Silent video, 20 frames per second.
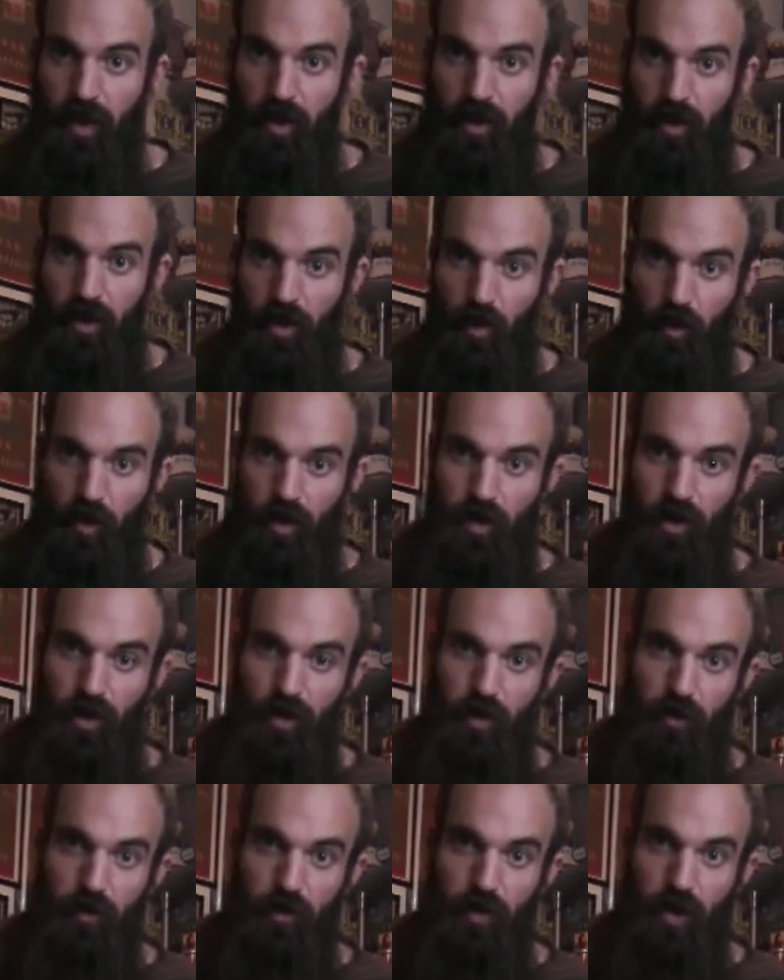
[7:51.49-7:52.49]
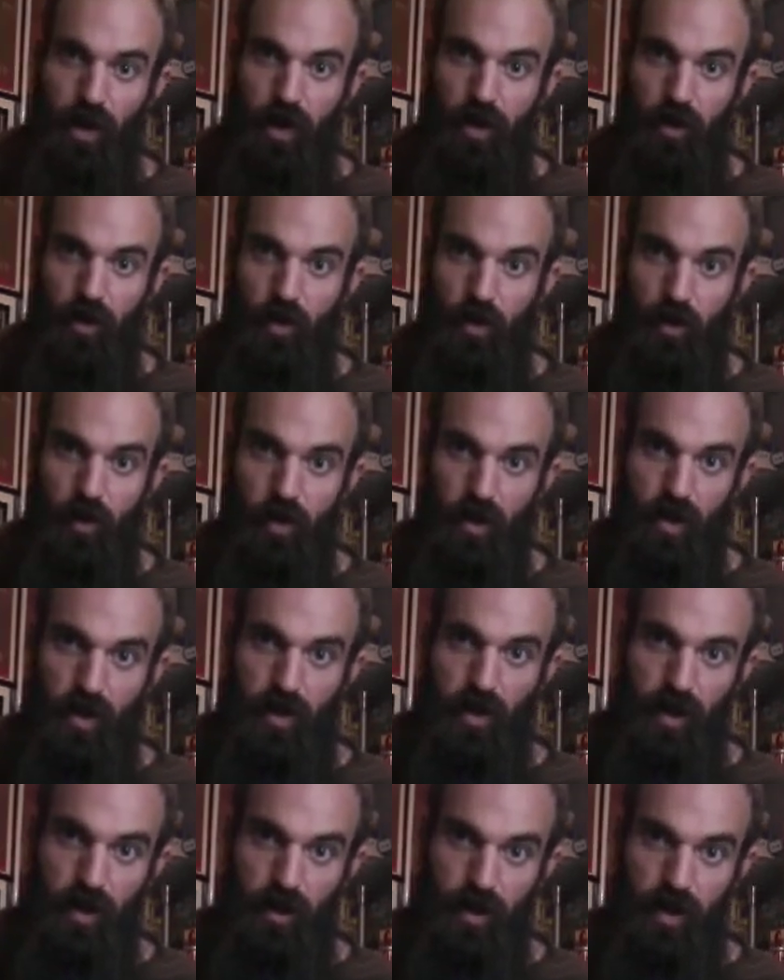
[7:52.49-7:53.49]
It's always good to find little tricks
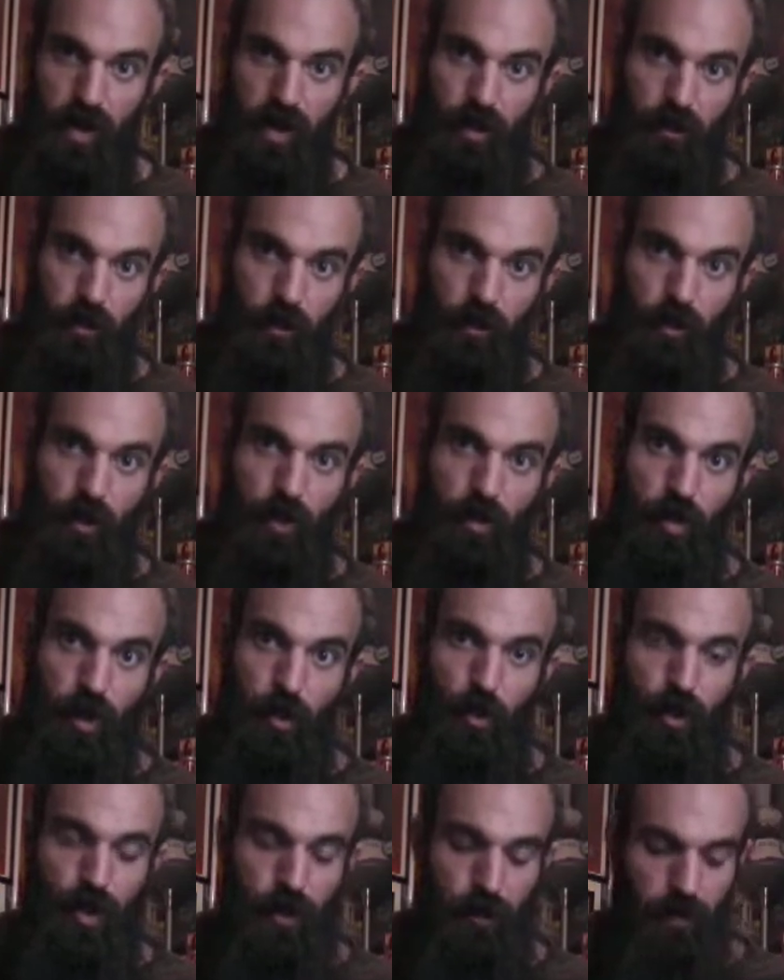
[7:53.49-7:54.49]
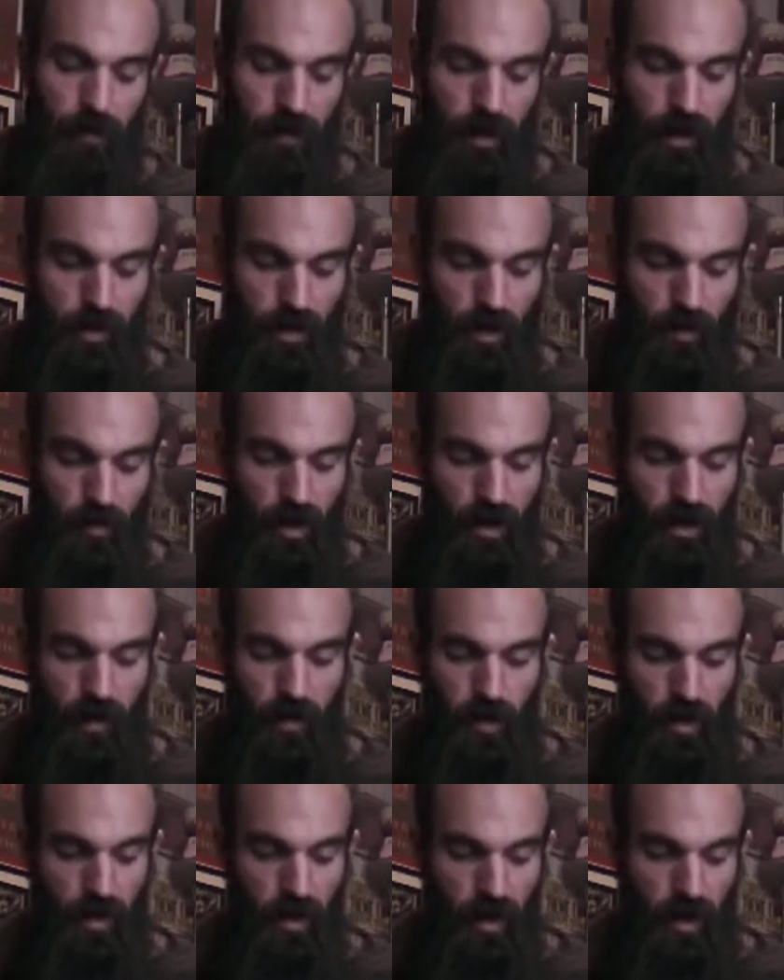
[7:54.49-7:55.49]
like that for your memory, because
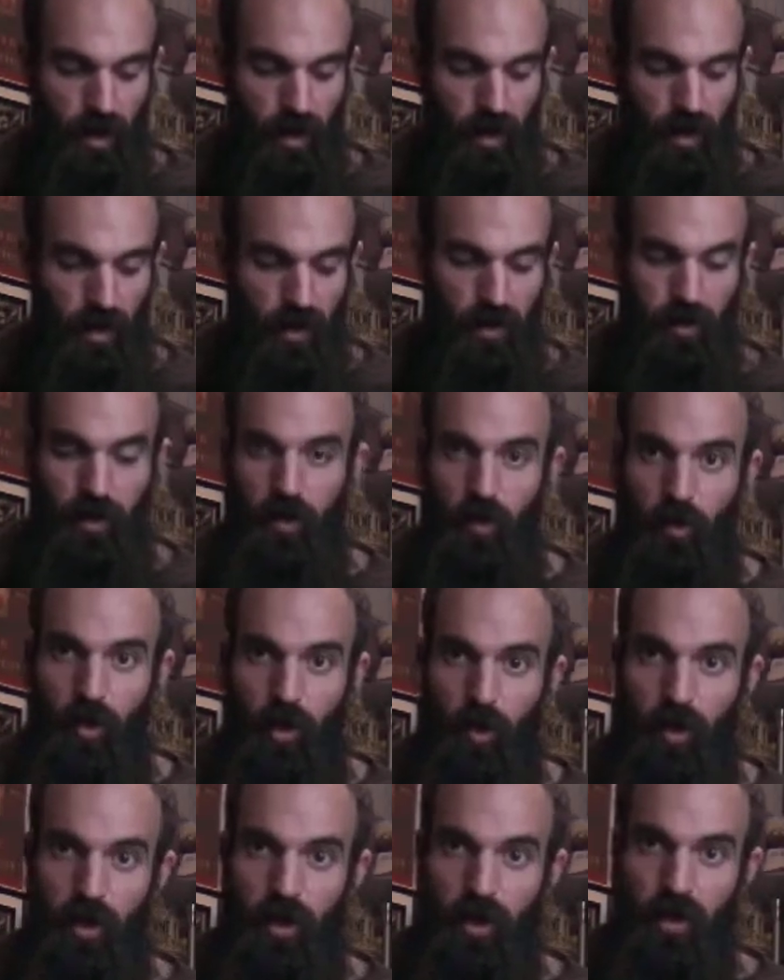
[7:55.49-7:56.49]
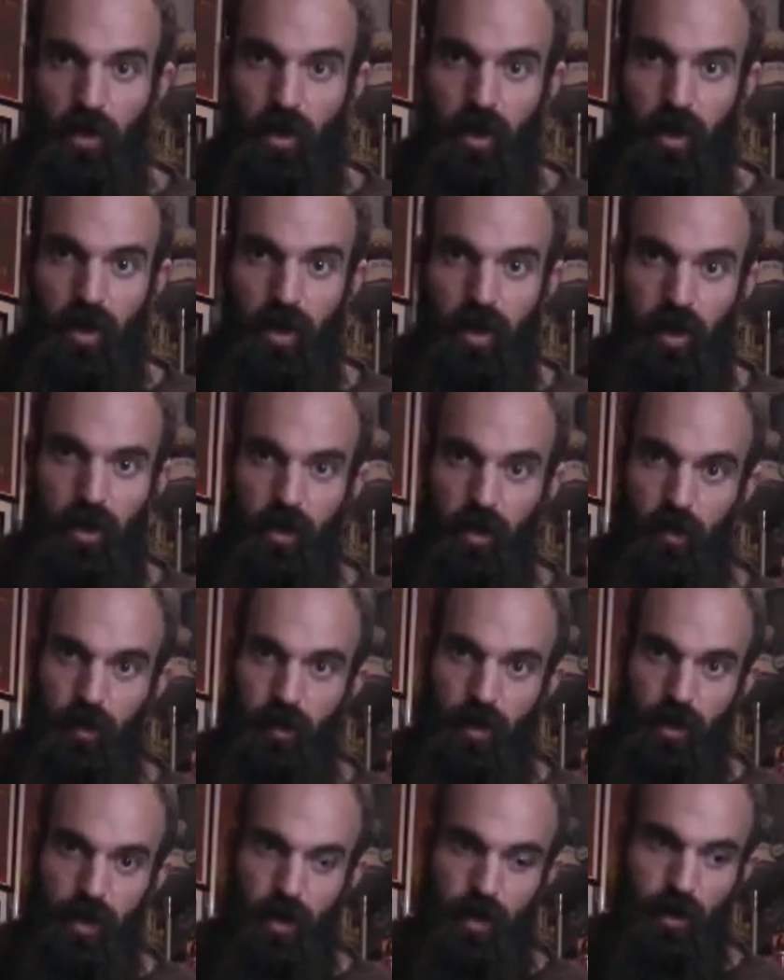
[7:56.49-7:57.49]
sometimes you're in the moment, you'll get caught up,
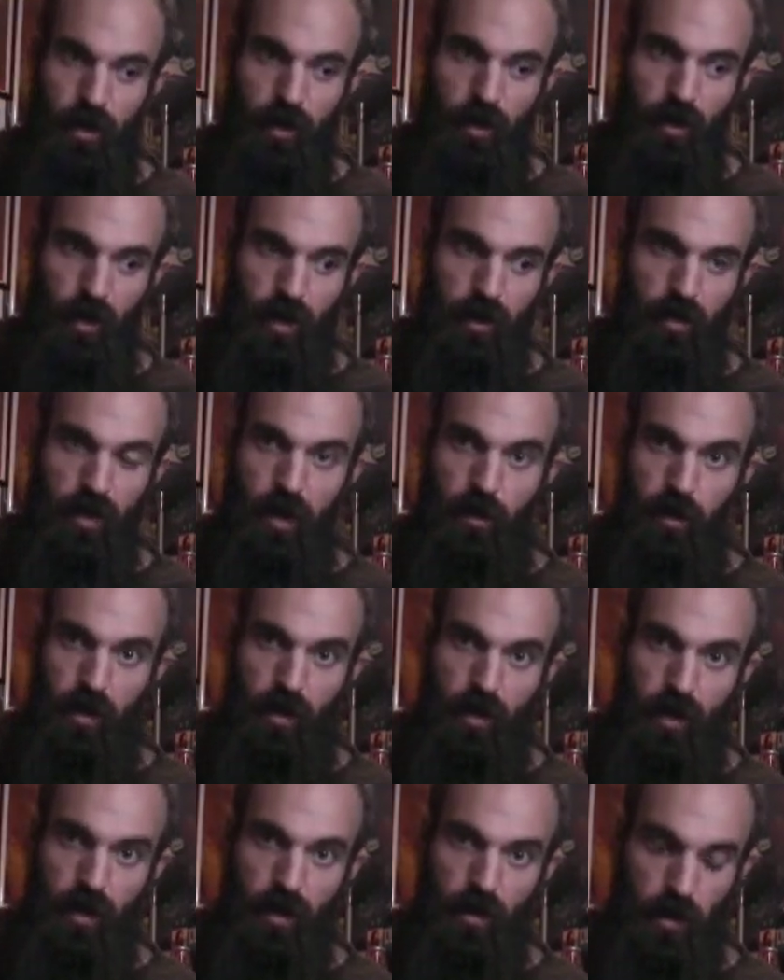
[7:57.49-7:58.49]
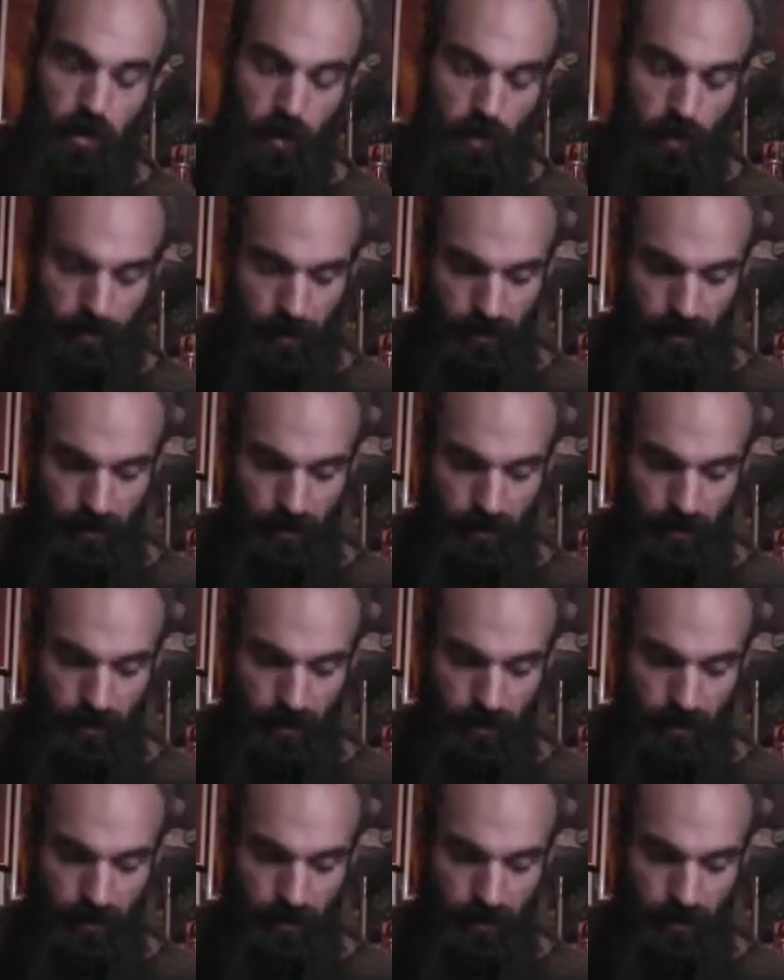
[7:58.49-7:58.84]
and you don't have time to think at all.